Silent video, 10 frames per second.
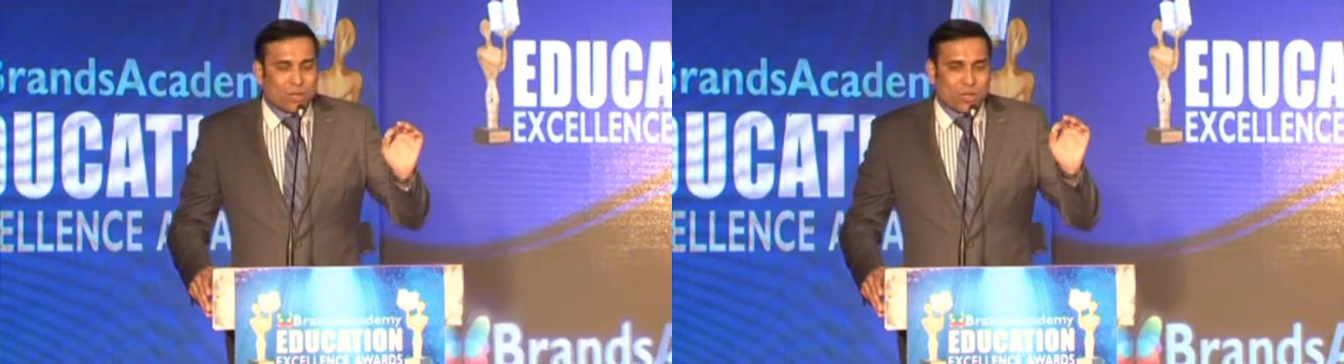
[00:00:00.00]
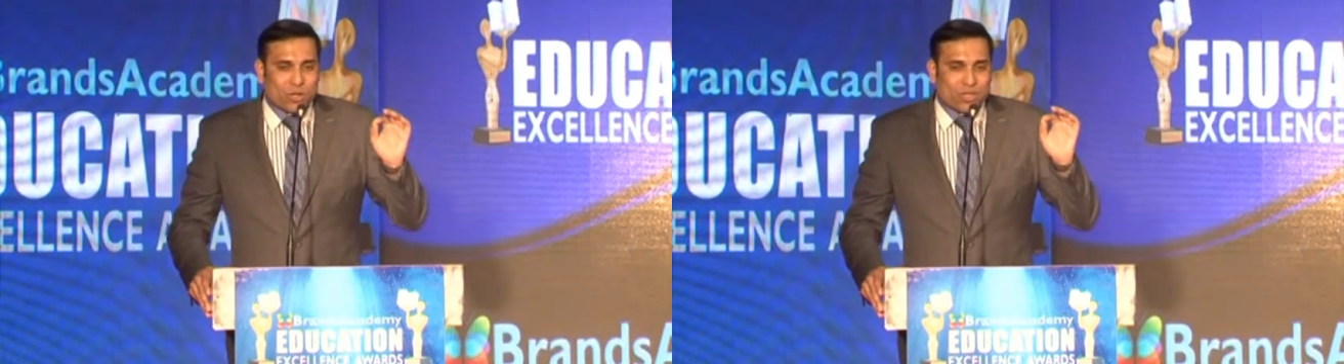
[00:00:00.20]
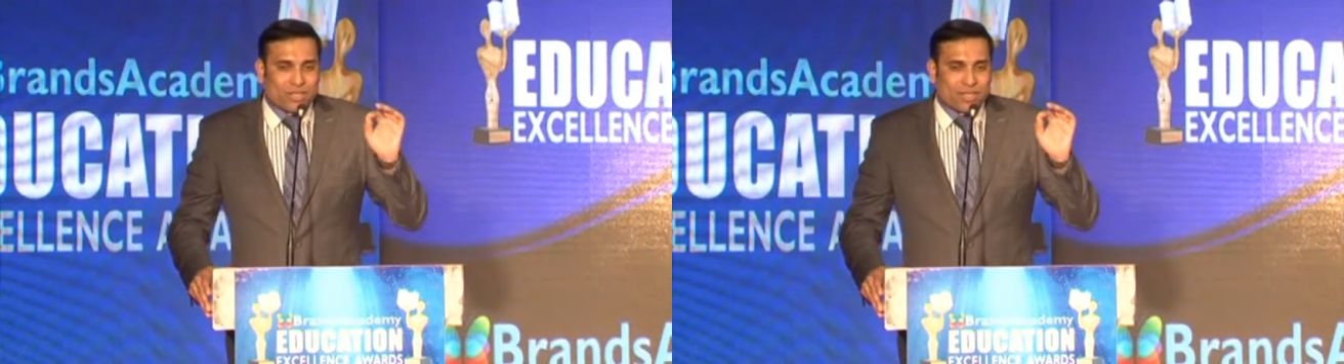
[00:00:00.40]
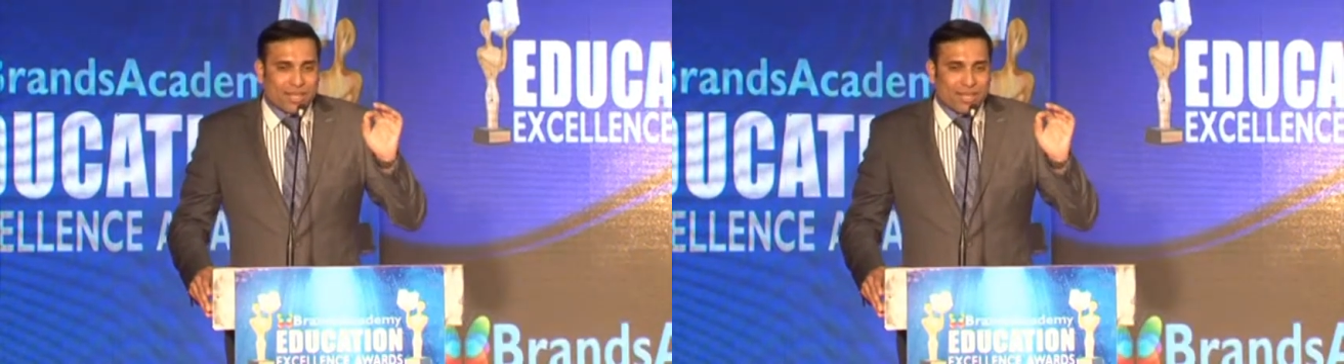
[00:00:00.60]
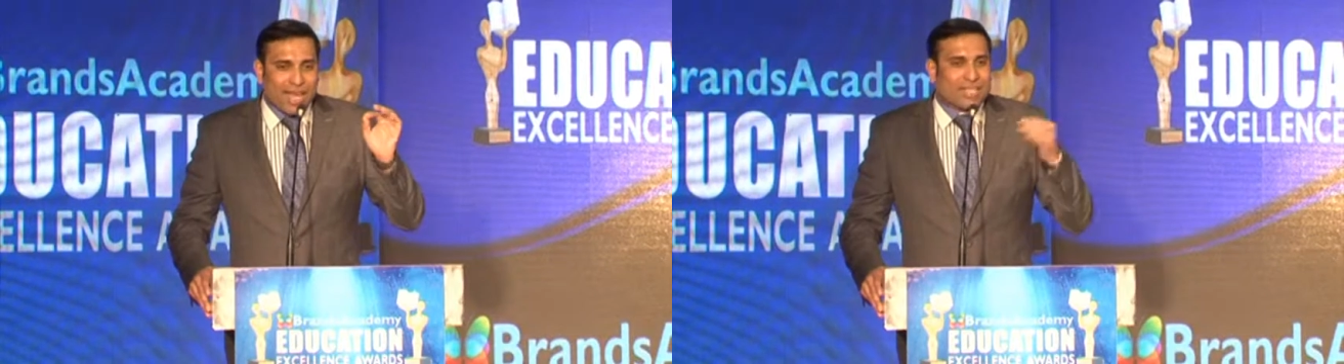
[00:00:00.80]
Because
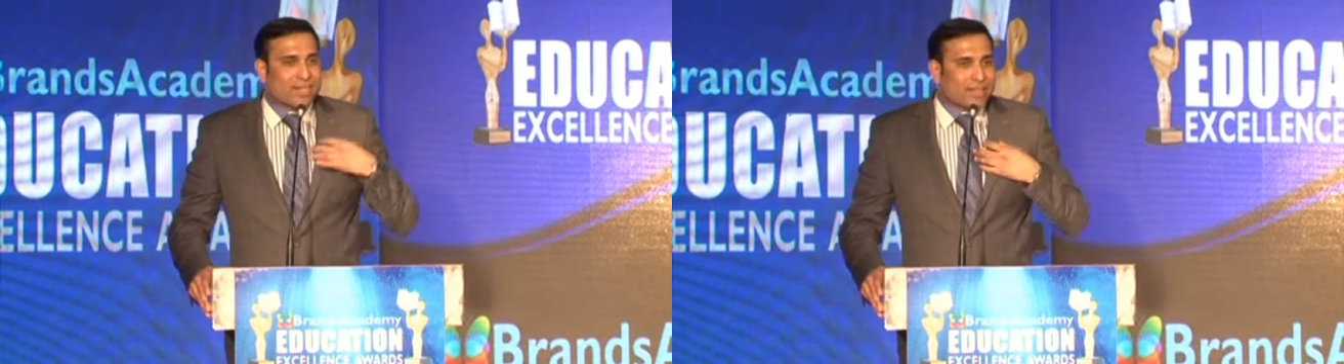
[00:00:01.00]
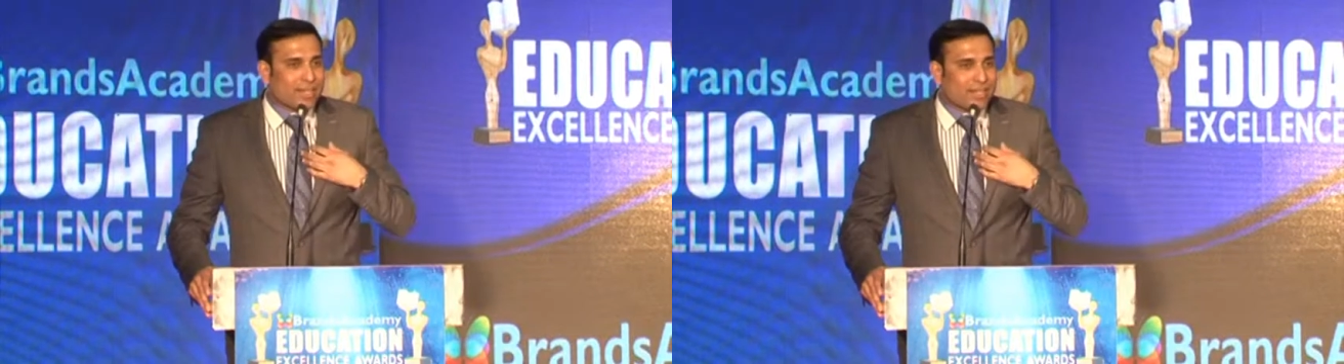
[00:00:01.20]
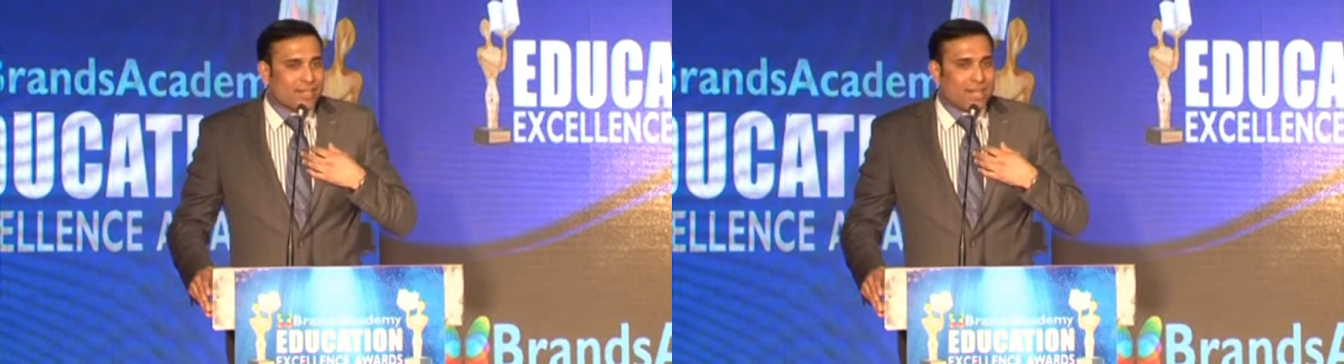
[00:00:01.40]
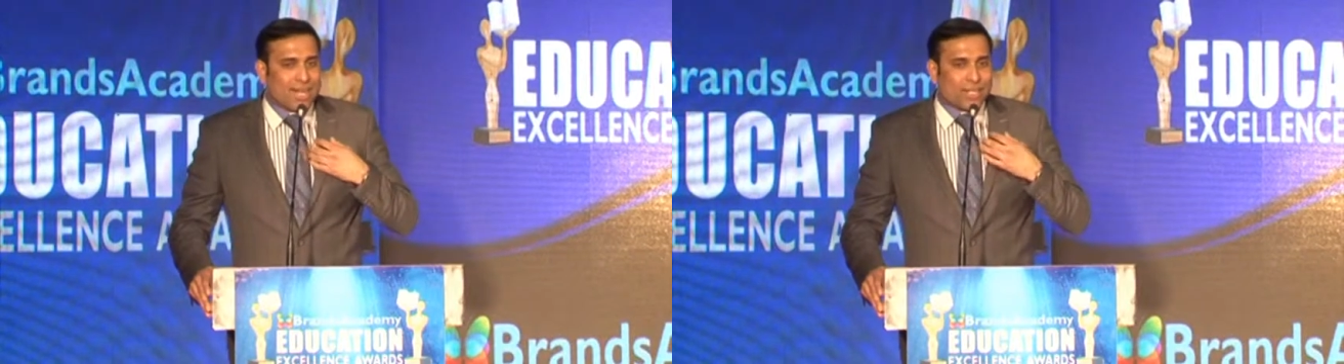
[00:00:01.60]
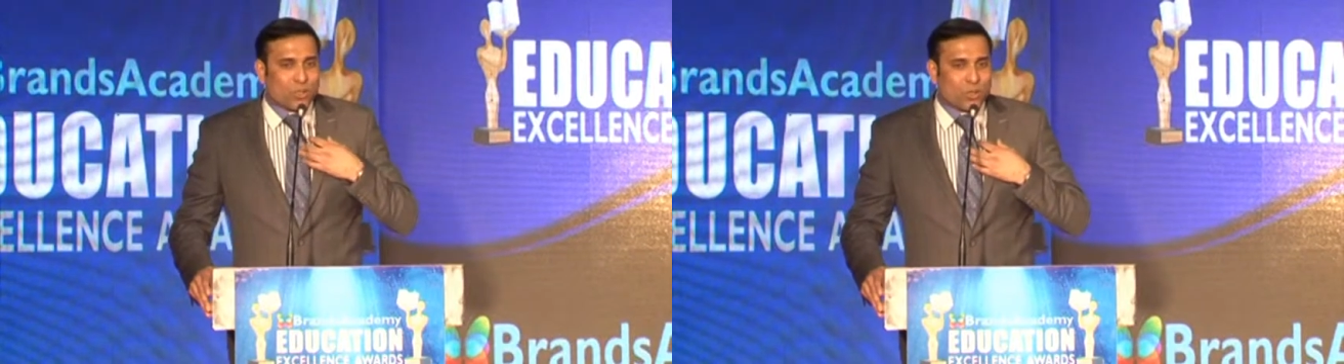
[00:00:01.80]
as a cricketer,
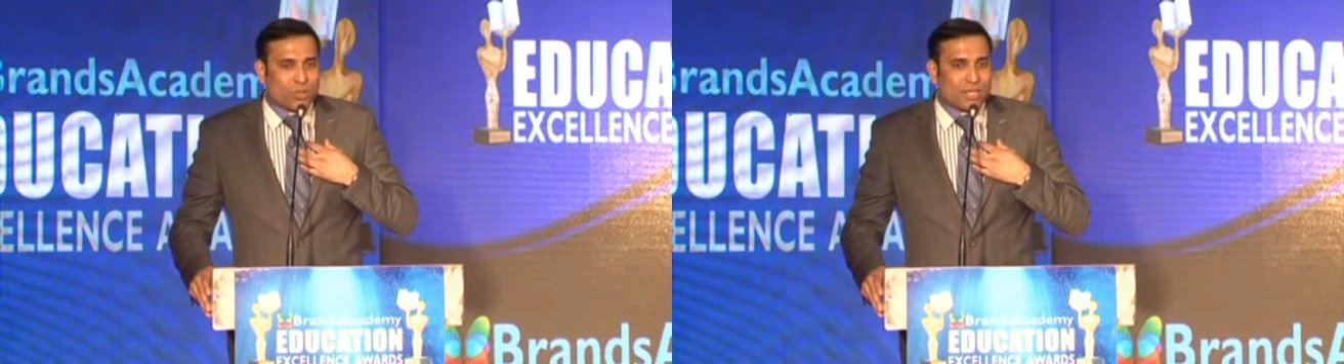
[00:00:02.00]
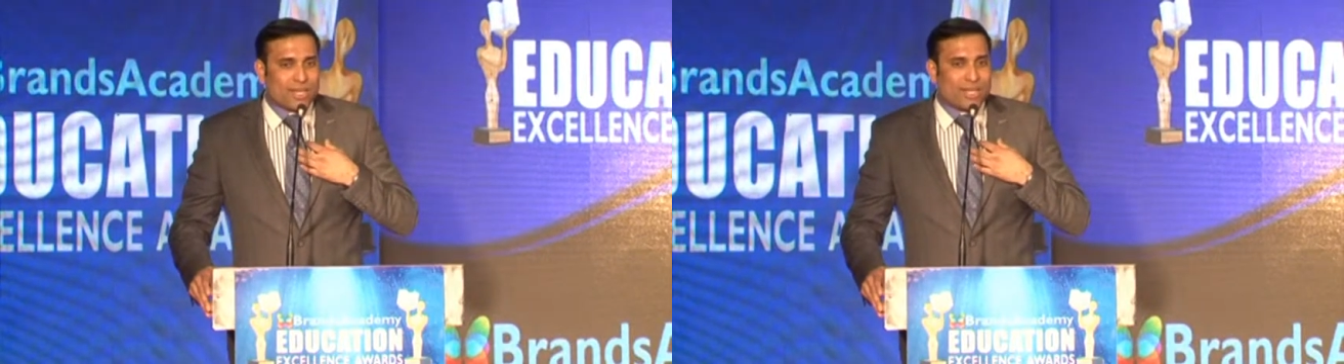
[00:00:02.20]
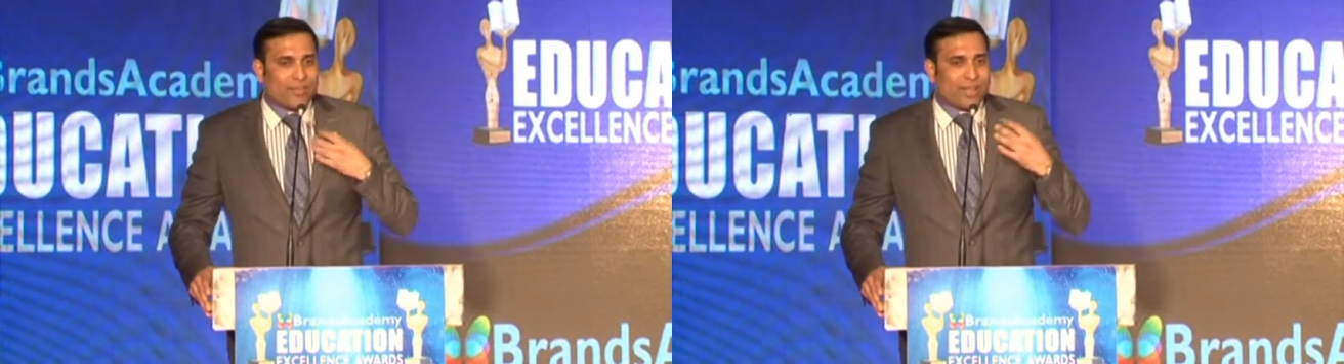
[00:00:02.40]
I know that